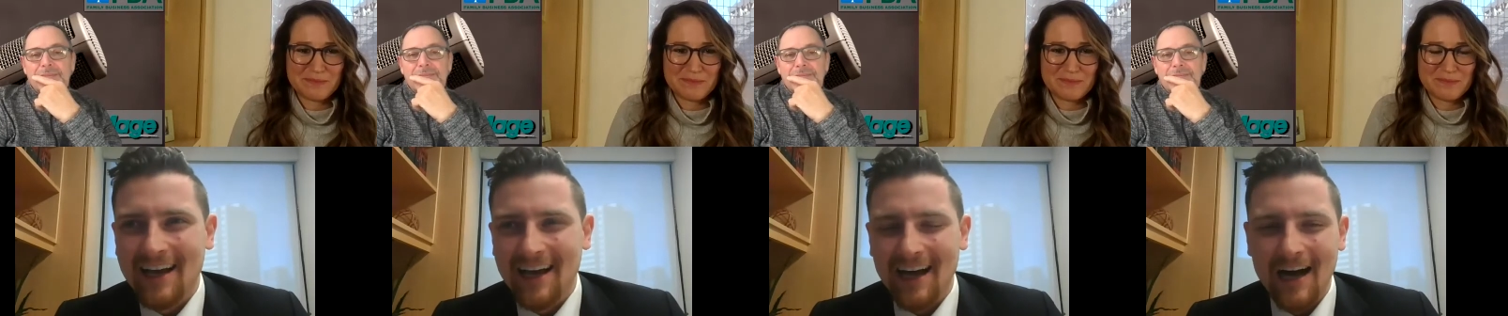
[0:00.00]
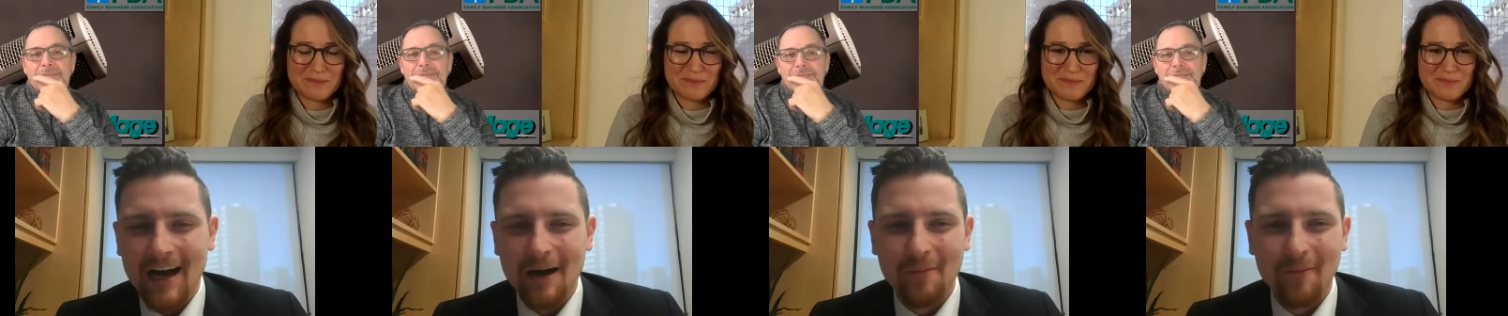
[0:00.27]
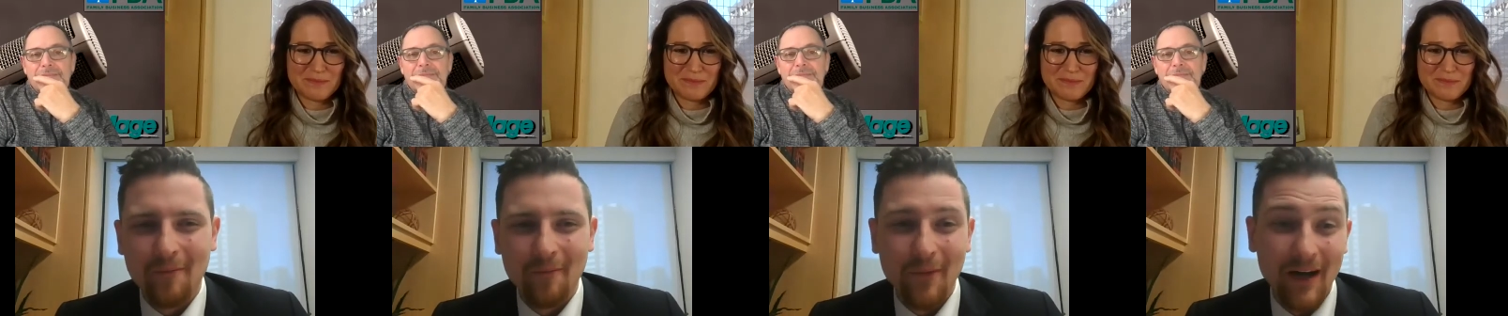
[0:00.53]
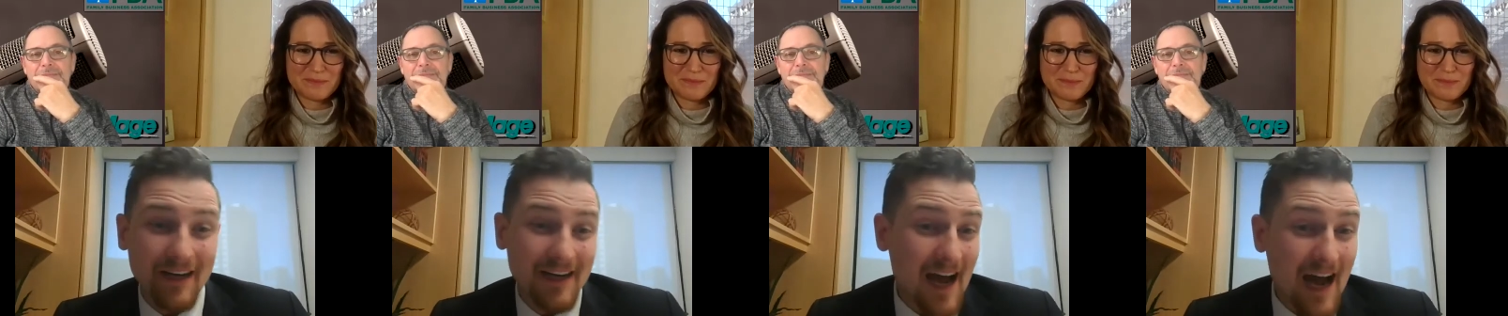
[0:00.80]

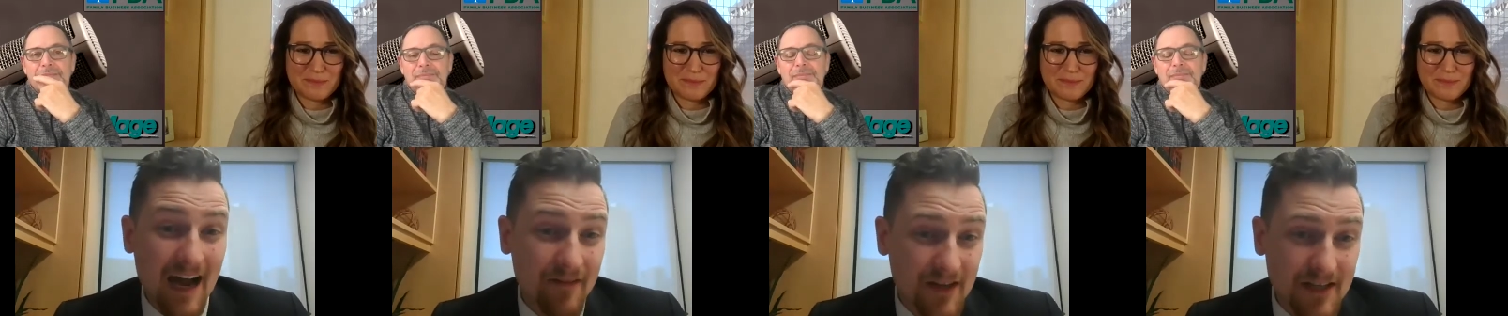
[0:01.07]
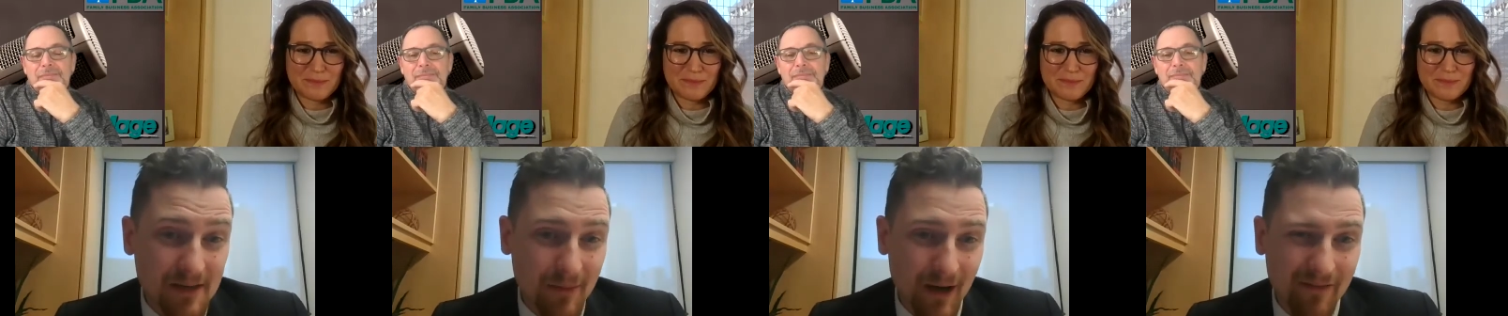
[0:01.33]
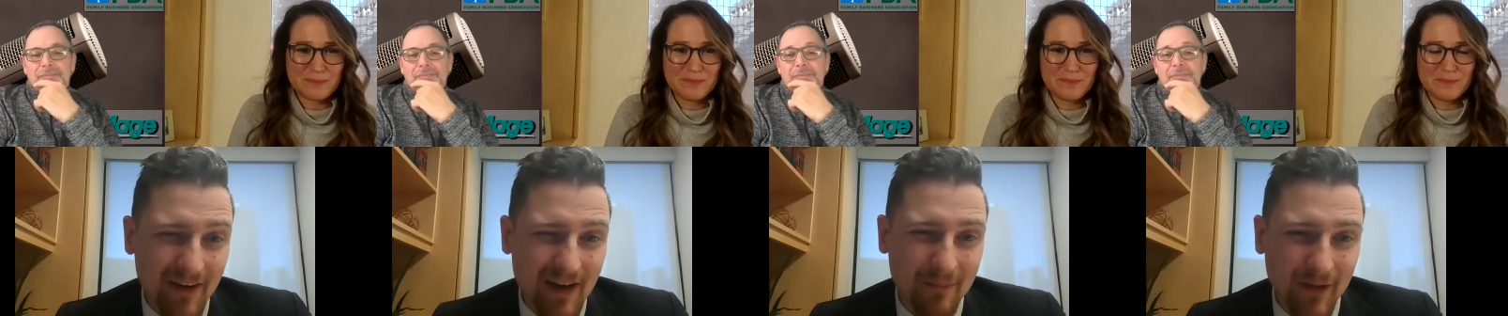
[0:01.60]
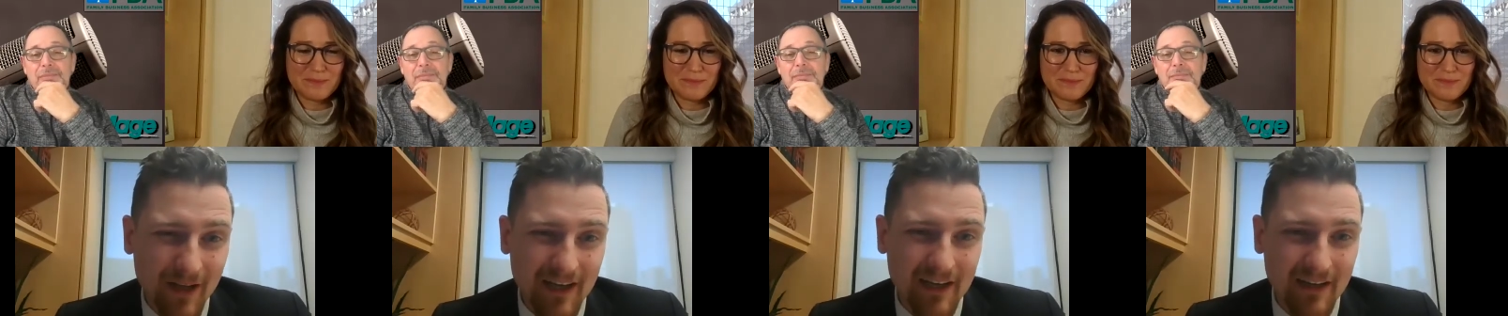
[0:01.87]
Speaker 1: Um, but yeah, I haven't seen my
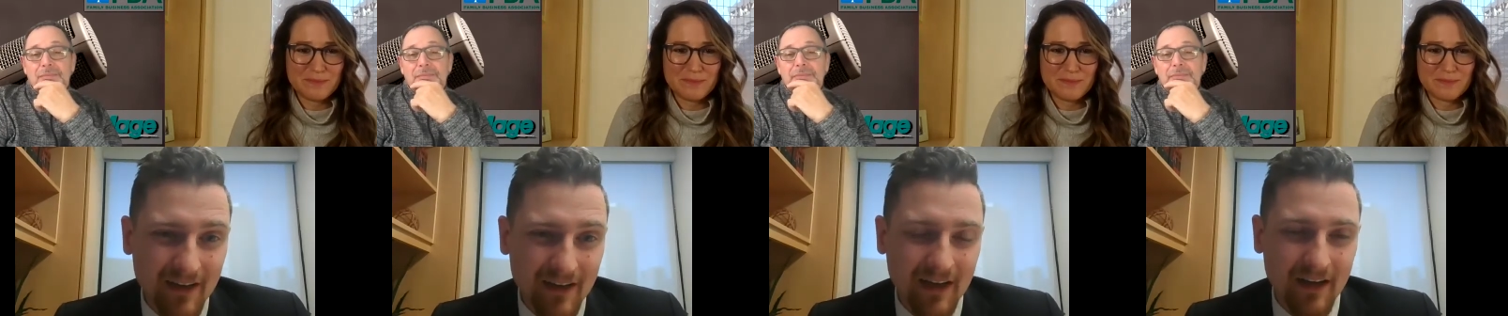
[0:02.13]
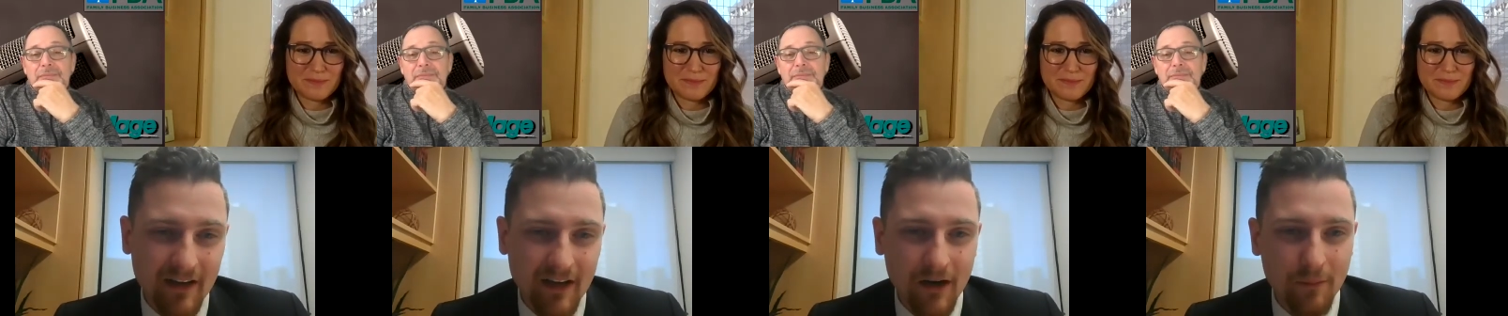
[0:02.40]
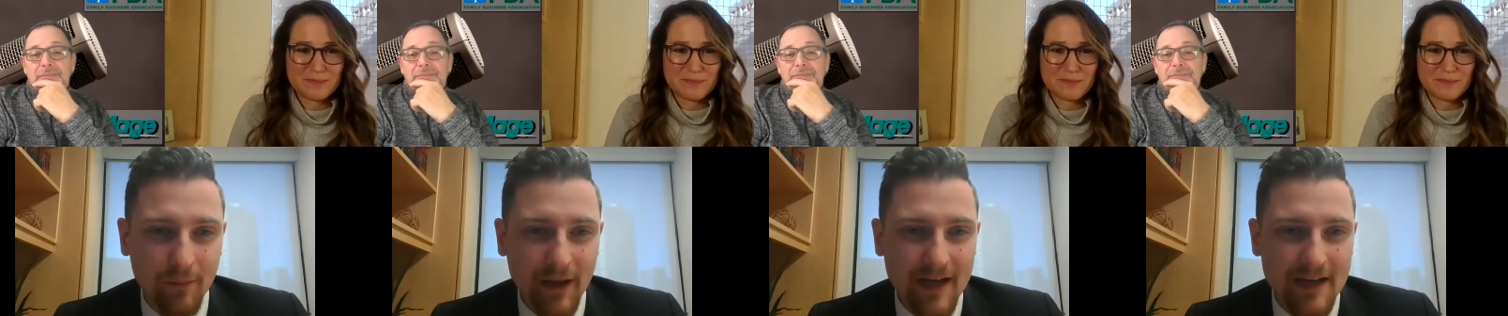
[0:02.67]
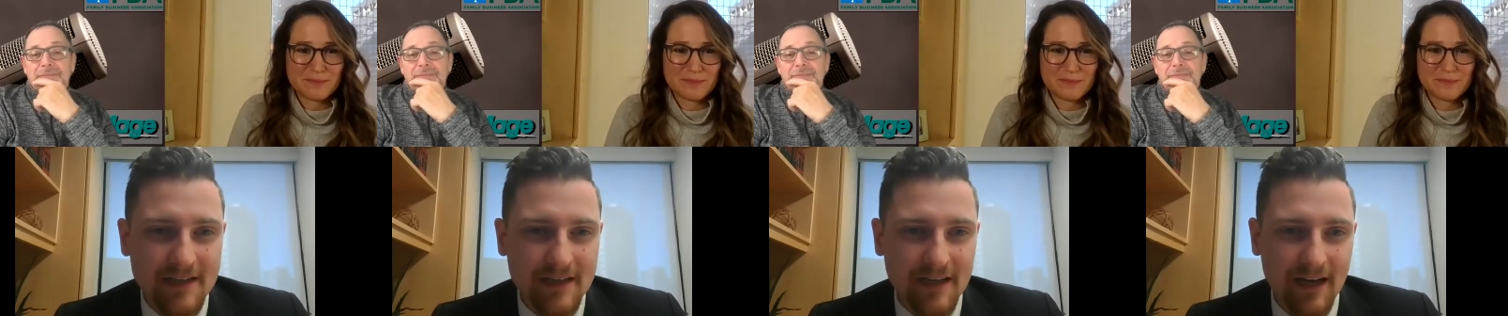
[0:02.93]
family in, in a little
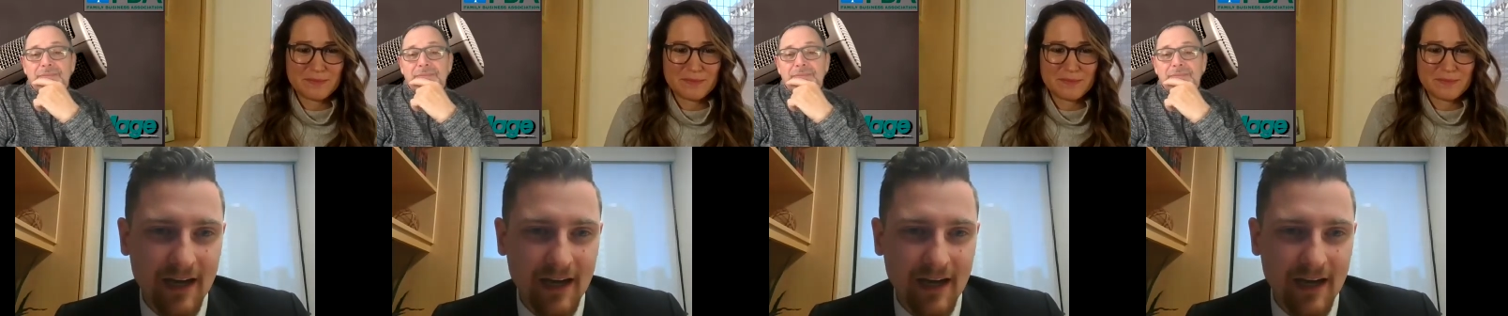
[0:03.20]
bit,